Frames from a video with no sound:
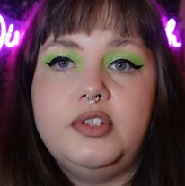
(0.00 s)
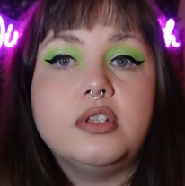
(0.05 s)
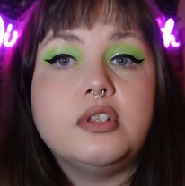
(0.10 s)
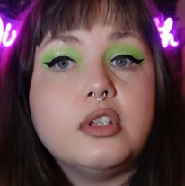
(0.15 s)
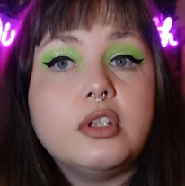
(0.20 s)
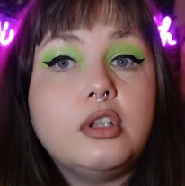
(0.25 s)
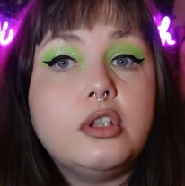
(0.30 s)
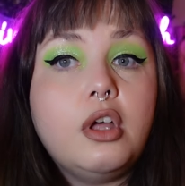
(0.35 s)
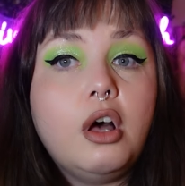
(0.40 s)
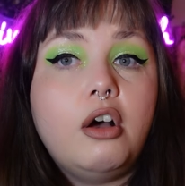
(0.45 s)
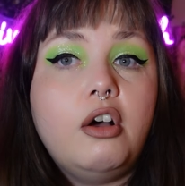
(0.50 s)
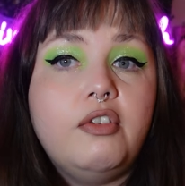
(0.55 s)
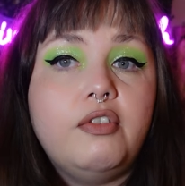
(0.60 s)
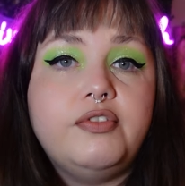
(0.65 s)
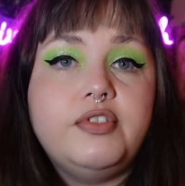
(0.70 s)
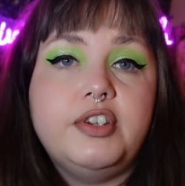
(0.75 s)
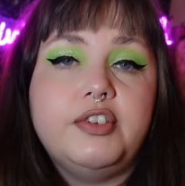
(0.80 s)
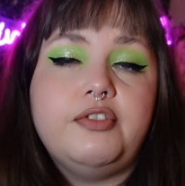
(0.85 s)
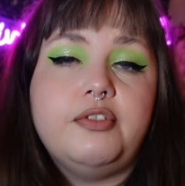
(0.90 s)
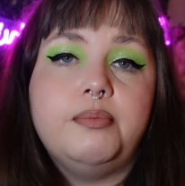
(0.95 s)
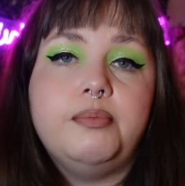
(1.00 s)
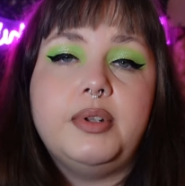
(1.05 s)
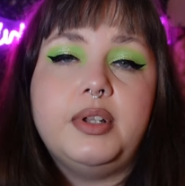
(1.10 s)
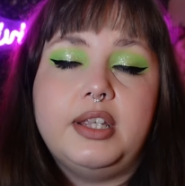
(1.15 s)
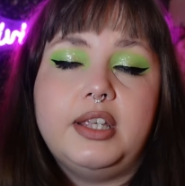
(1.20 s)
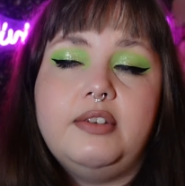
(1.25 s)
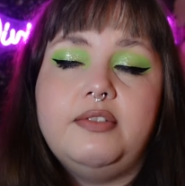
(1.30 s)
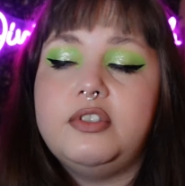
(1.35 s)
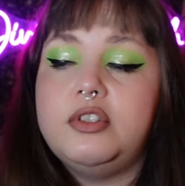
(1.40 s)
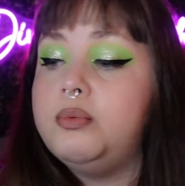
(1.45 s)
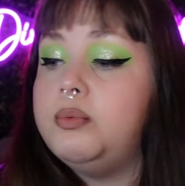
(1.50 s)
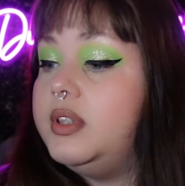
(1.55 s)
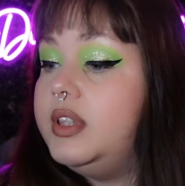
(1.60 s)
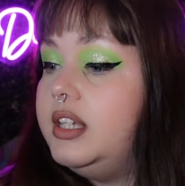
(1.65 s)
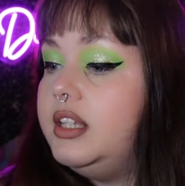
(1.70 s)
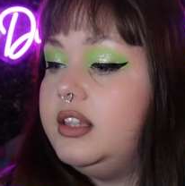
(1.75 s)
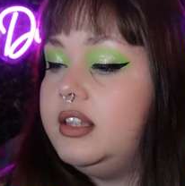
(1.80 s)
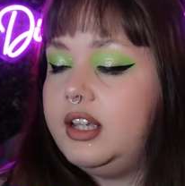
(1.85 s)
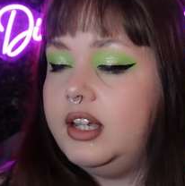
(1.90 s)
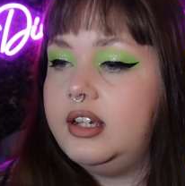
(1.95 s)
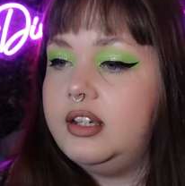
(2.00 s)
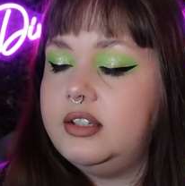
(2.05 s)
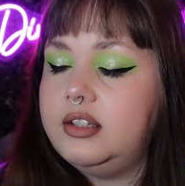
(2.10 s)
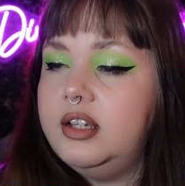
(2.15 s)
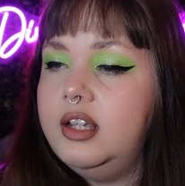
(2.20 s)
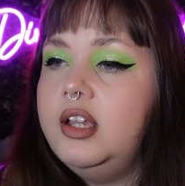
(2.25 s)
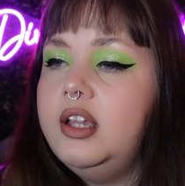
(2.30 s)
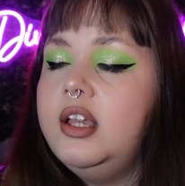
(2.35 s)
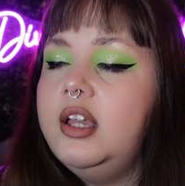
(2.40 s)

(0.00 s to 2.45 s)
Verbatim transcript: There's a lot of different beliefs within that.